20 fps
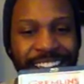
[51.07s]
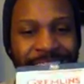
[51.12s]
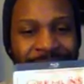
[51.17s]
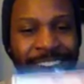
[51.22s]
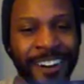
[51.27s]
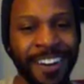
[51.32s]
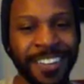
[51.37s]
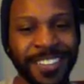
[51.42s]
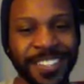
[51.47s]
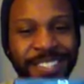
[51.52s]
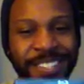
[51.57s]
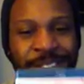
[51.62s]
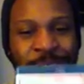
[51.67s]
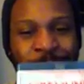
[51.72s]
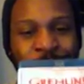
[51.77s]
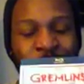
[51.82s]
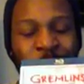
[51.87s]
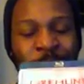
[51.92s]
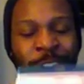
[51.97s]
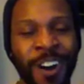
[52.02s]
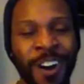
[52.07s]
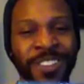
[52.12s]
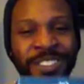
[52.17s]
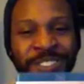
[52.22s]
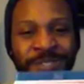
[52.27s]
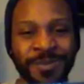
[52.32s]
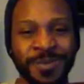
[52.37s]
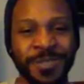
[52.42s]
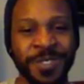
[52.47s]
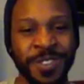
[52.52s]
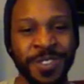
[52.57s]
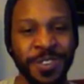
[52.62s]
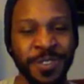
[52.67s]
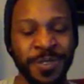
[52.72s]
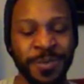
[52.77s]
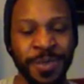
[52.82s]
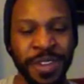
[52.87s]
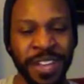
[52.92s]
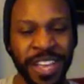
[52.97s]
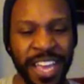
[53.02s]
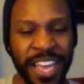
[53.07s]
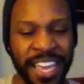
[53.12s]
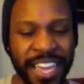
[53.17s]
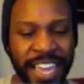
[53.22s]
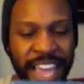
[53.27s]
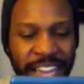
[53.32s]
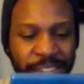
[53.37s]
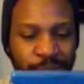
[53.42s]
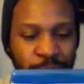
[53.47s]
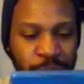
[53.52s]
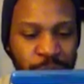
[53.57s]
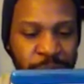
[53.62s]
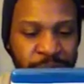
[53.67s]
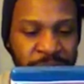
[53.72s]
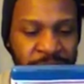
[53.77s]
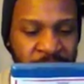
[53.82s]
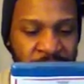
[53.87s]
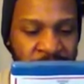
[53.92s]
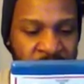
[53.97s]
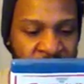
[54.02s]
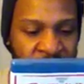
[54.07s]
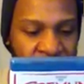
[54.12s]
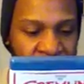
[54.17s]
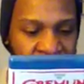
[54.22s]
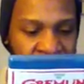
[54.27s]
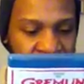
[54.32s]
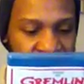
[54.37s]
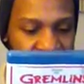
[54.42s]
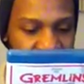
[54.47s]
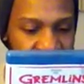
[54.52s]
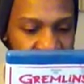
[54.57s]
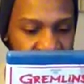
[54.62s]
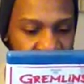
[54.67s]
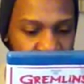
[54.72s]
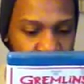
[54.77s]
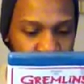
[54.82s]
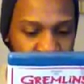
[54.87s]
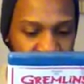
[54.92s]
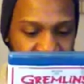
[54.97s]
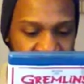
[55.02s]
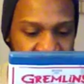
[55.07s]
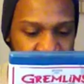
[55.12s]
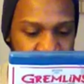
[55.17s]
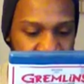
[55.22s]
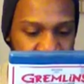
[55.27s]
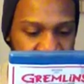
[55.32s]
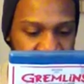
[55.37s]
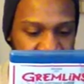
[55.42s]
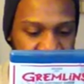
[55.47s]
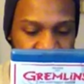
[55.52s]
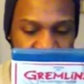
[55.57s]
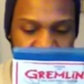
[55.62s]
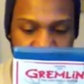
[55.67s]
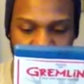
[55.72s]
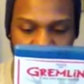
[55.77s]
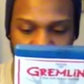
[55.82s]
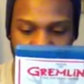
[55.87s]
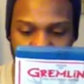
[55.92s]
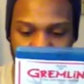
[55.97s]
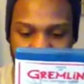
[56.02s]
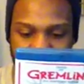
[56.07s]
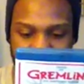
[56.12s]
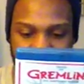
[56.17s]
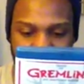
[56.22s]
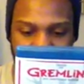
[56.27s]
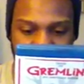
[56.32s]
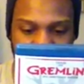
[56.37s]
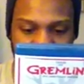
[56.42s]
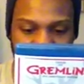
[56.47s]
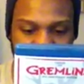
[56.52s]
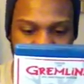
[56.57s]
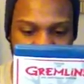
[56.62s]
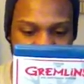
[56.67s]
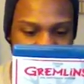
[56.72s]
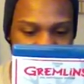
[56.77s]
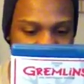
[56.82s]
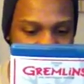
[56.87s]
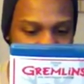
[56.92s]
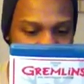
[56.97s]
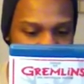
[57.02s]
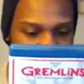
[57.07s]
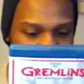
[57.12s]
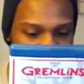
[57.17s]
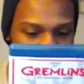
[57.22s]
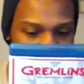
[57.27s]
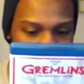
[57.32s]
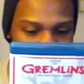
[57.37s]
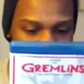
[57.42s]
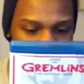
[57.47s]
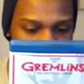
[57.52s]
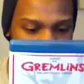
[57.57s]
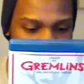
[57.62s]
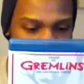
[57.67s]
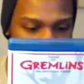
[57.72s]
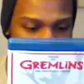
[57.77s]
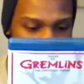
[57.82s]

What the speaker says: Awesome film. Gosh, when was it? When did they make this film? It had to be like the 70s, right?